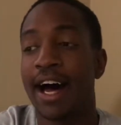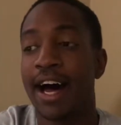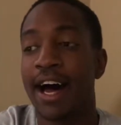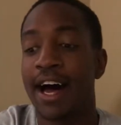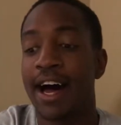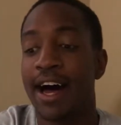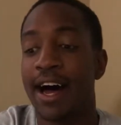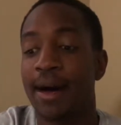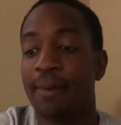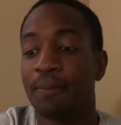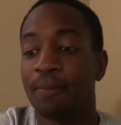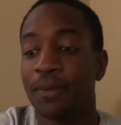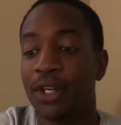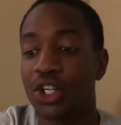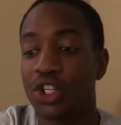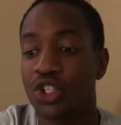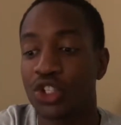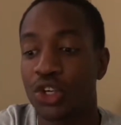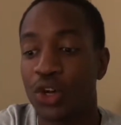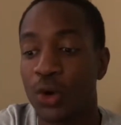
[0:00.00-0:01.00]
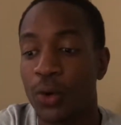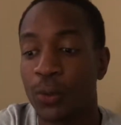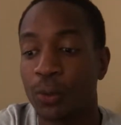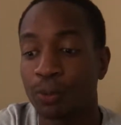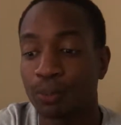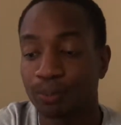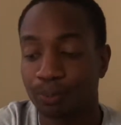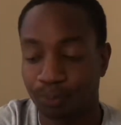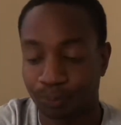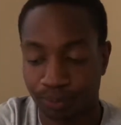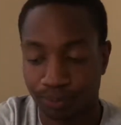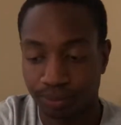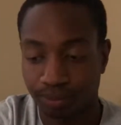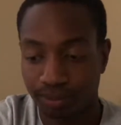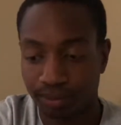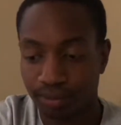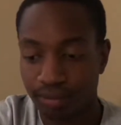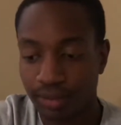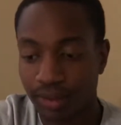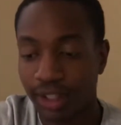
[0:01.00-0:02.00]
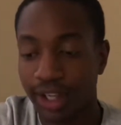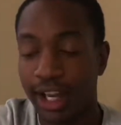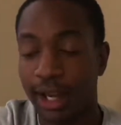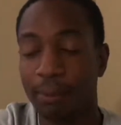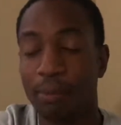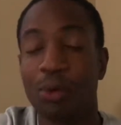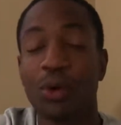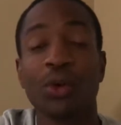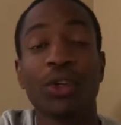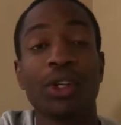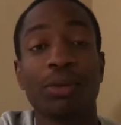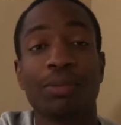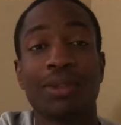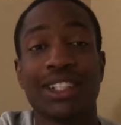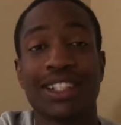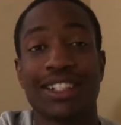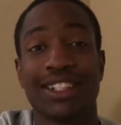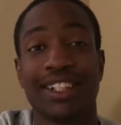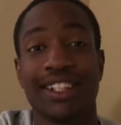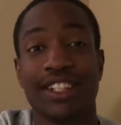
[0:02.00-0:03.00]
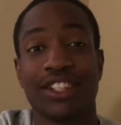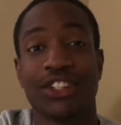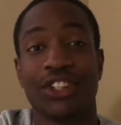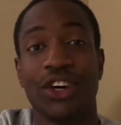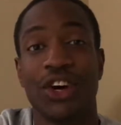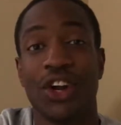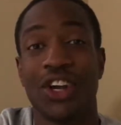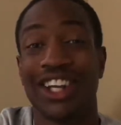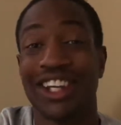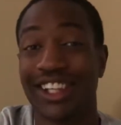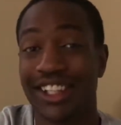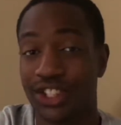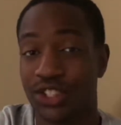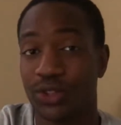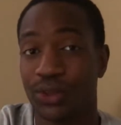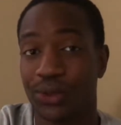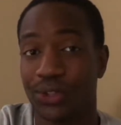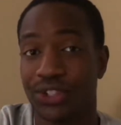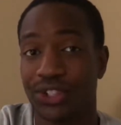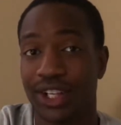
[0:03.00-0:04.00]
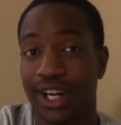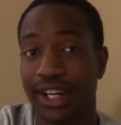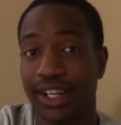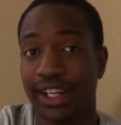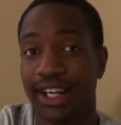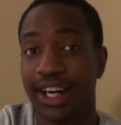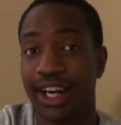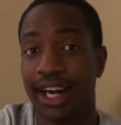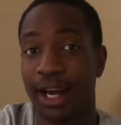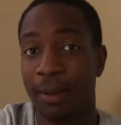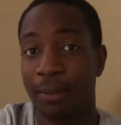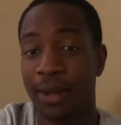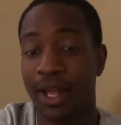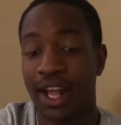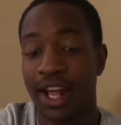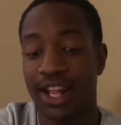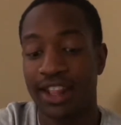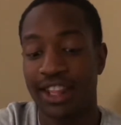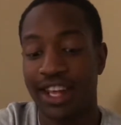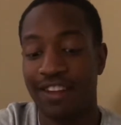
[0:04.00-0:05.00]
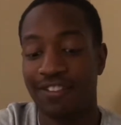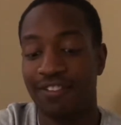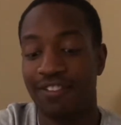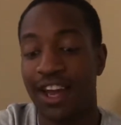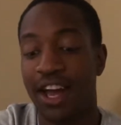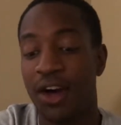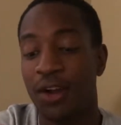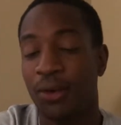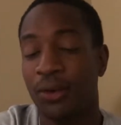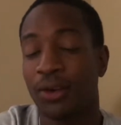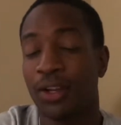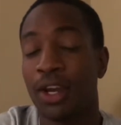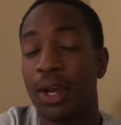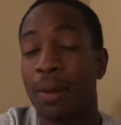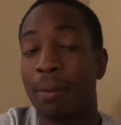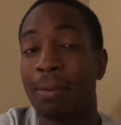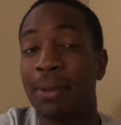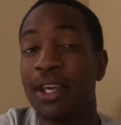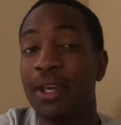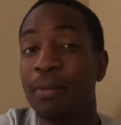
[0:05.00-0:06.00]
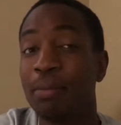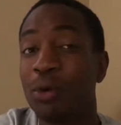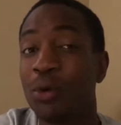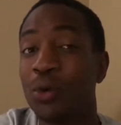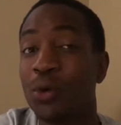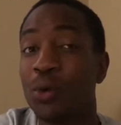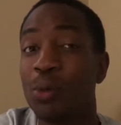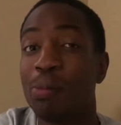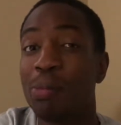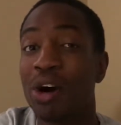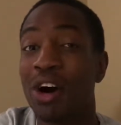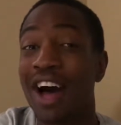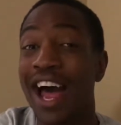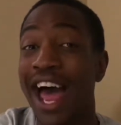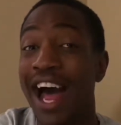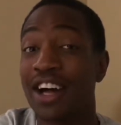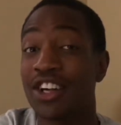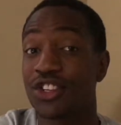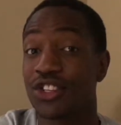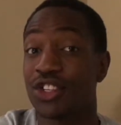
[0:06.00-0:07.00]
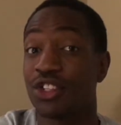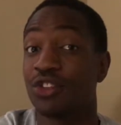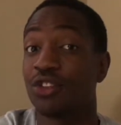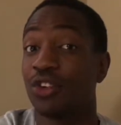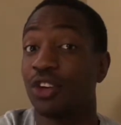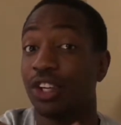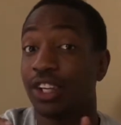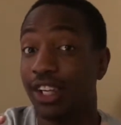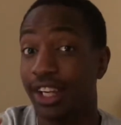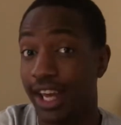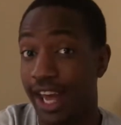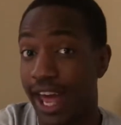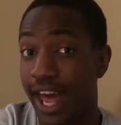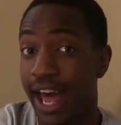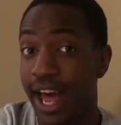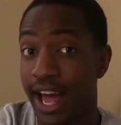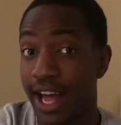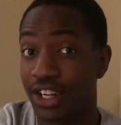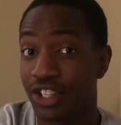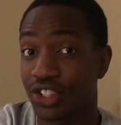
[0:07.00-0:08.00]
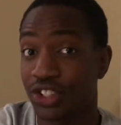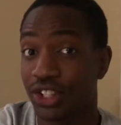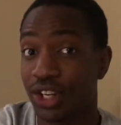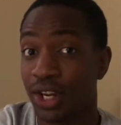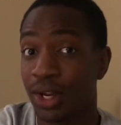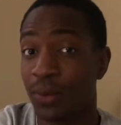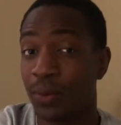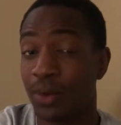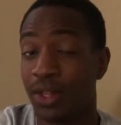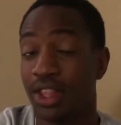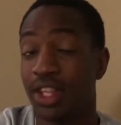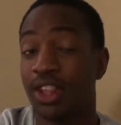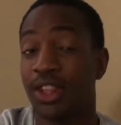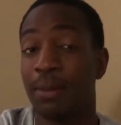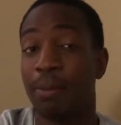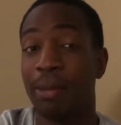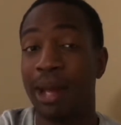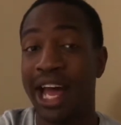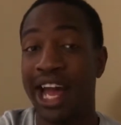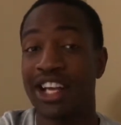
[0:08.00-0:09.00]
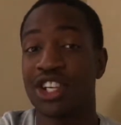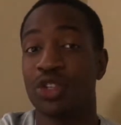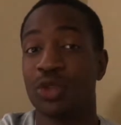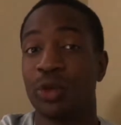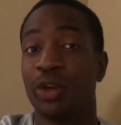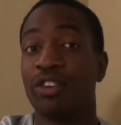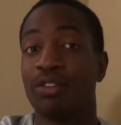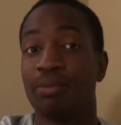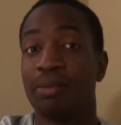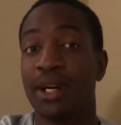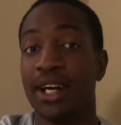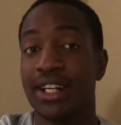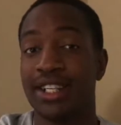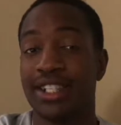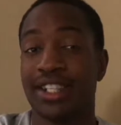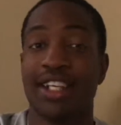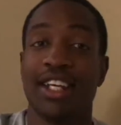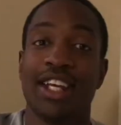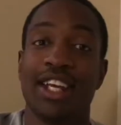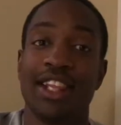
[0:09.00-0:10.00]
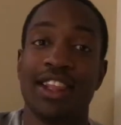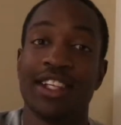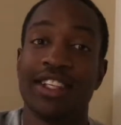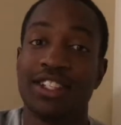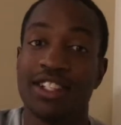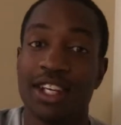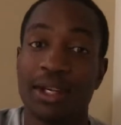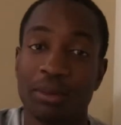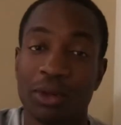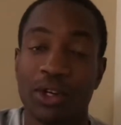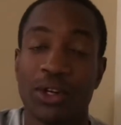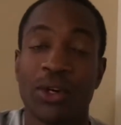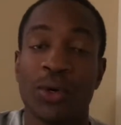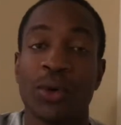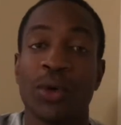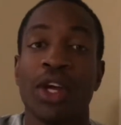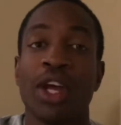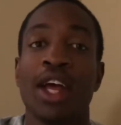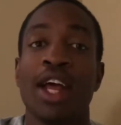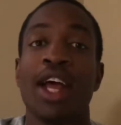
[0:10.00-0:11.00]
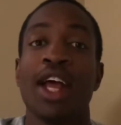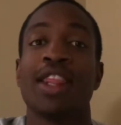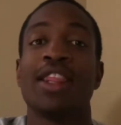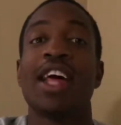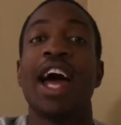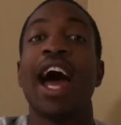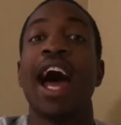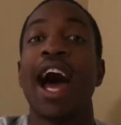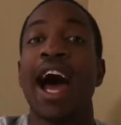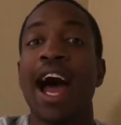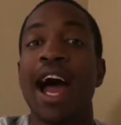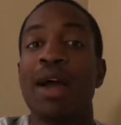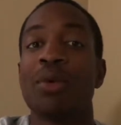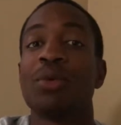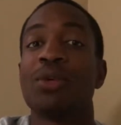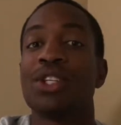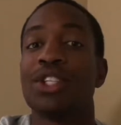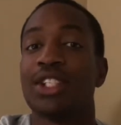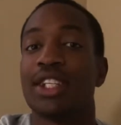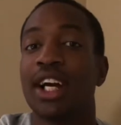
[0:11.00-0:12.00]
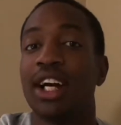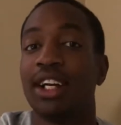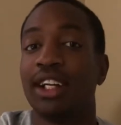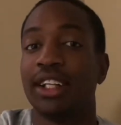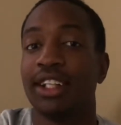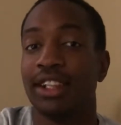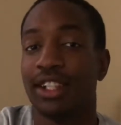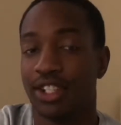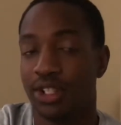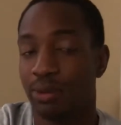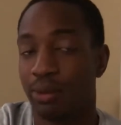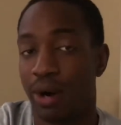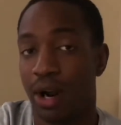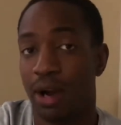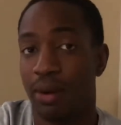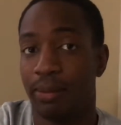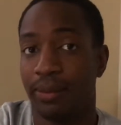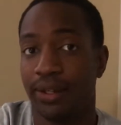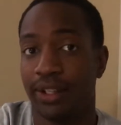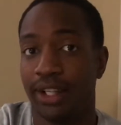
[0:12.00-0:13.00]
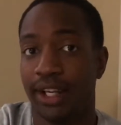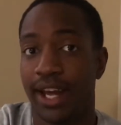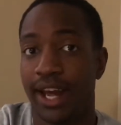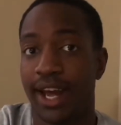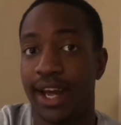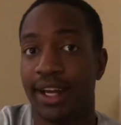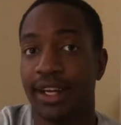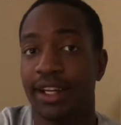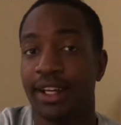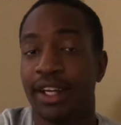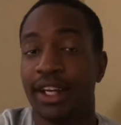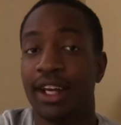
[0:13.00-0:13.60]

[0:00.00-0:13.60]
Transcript: Um, and so I pulled up this list on listsource.com that found people who bought houses for cash within the past 12 months in the zip code that I was selling this property at.